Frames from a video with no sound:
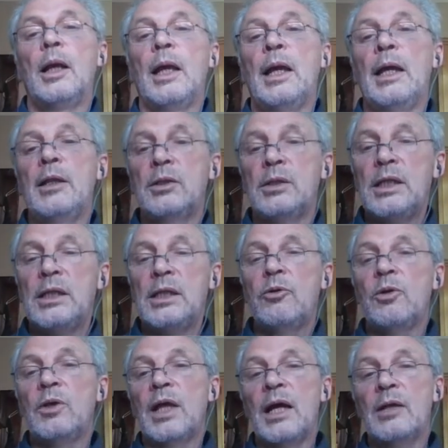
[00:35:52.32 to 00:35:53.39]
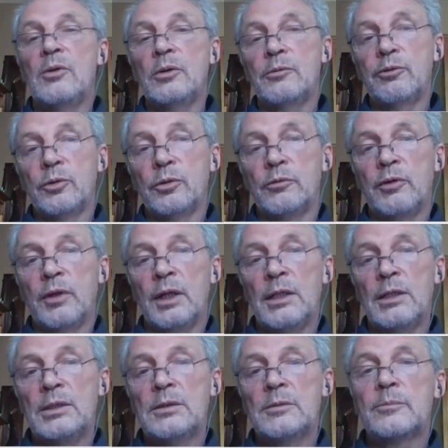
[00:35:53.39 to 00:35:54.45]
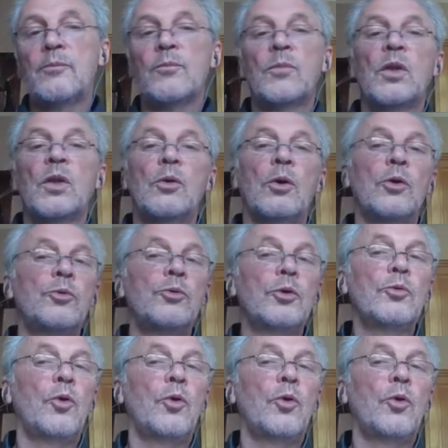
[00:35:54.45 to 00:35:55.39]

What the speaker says: And even adult fruit flies are not